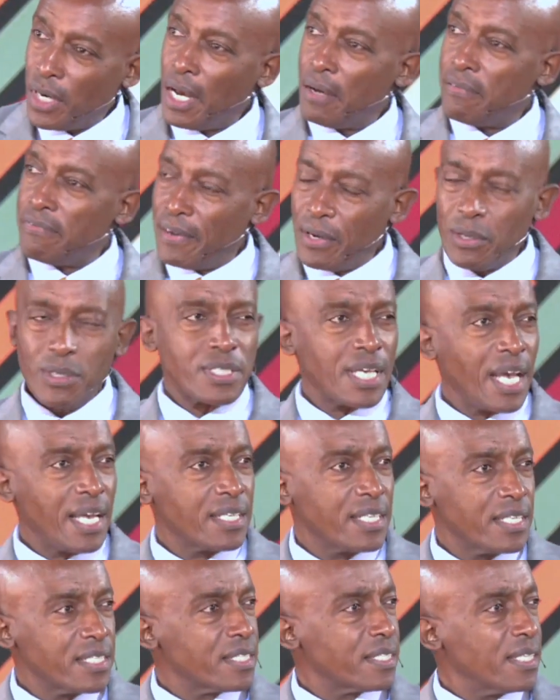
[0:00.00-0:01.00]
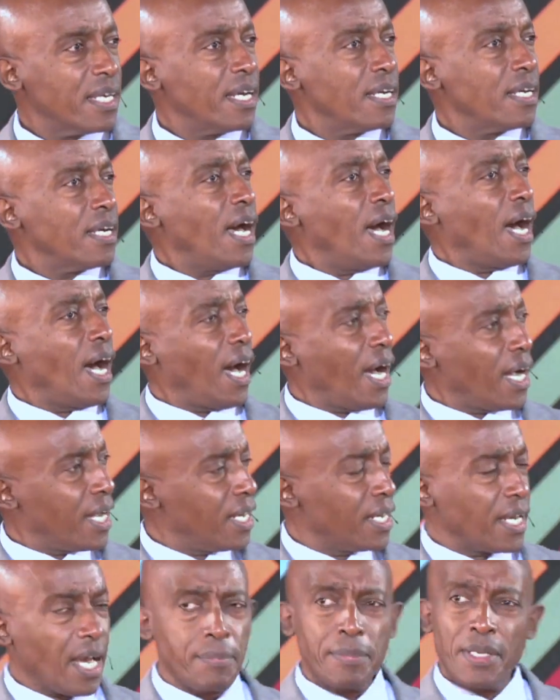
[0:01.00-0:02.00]
a fellow scientist
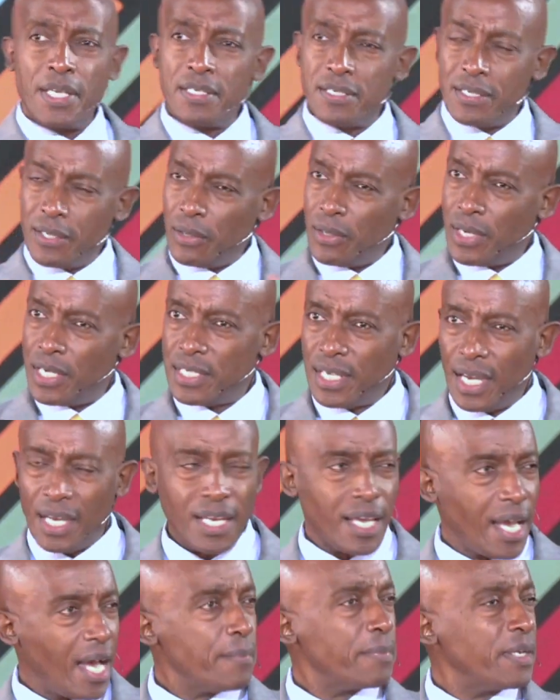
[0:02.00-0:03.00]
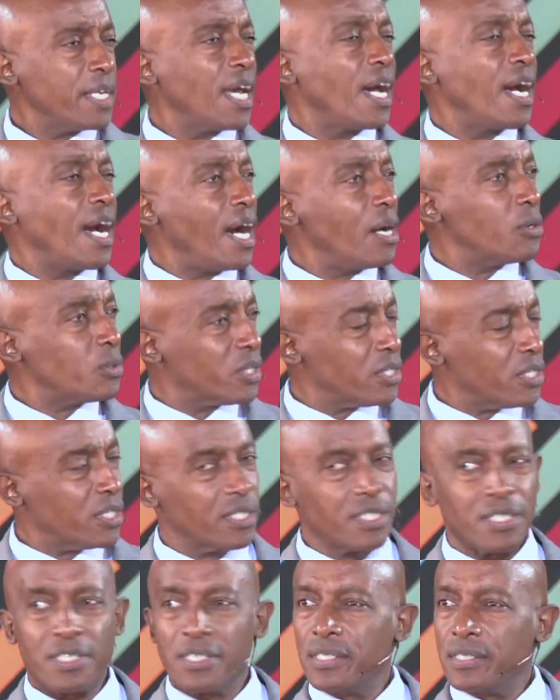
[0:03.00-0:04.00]
ugly, I mean, his theory is ugly. I mean, ouch.
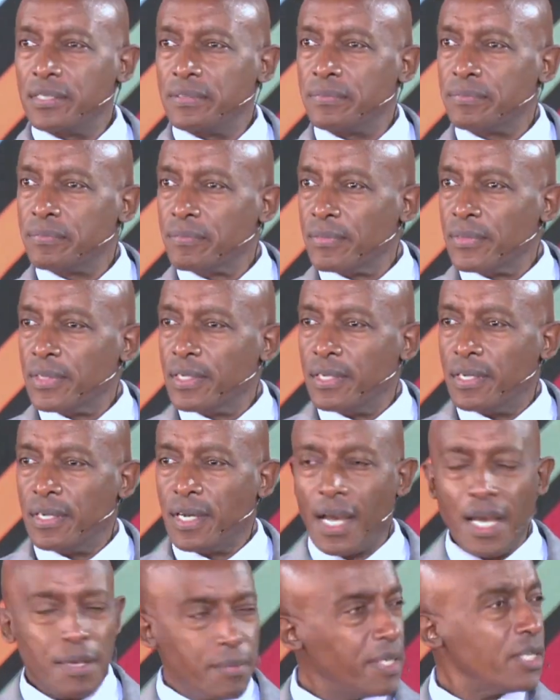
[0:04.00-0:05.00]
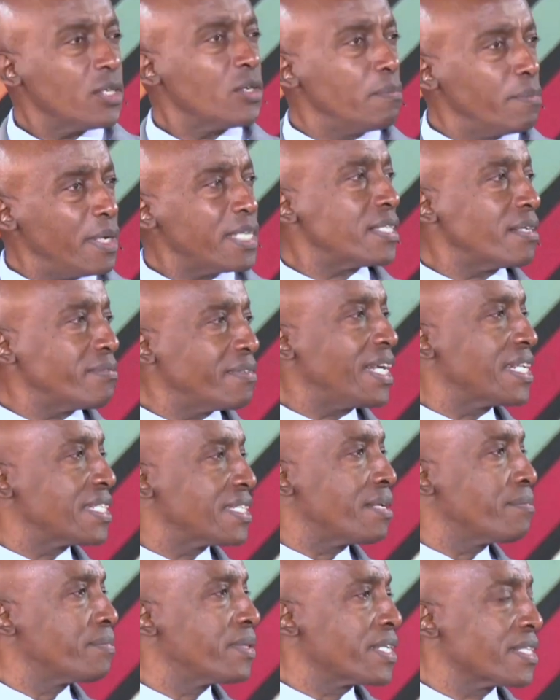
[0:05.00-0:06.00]
I mean, you must have done
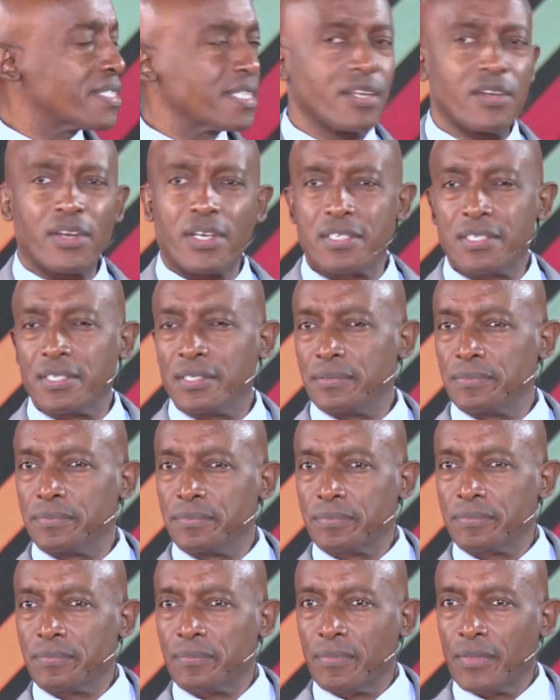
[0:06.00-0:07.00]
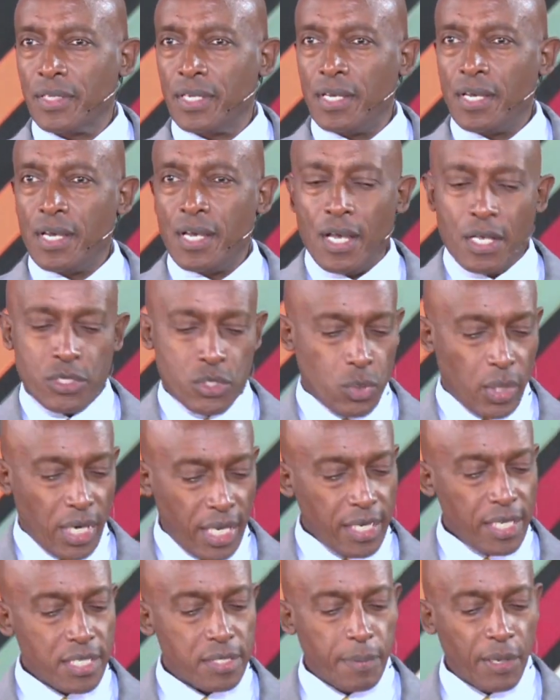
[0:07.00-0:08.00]
something serious. So let
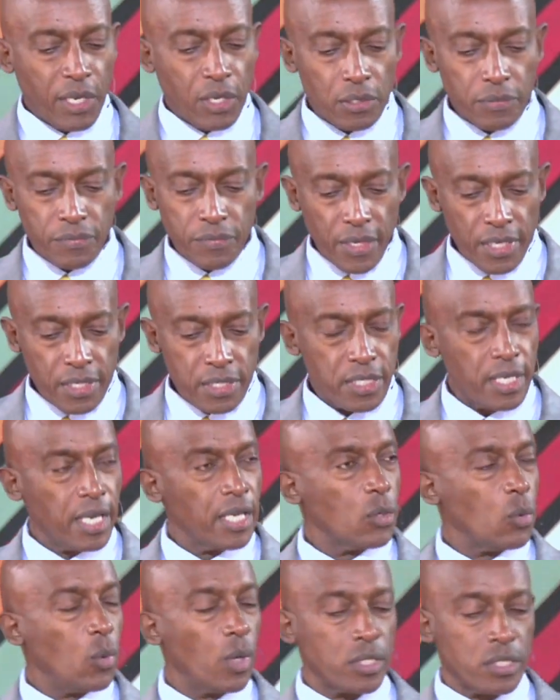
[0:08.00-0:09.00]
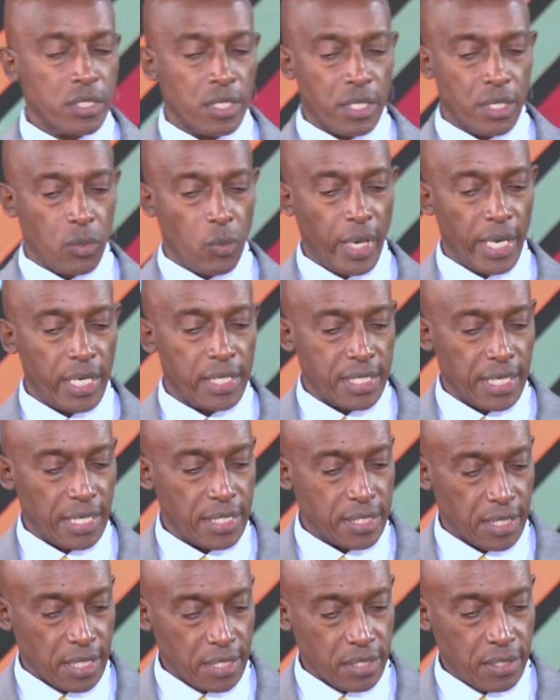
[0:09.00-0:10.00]
us be confident in what the word tells
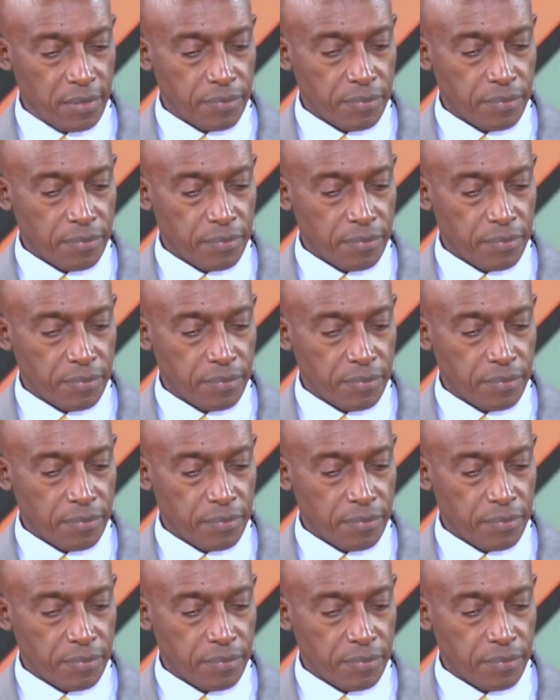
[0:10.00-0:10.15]
us.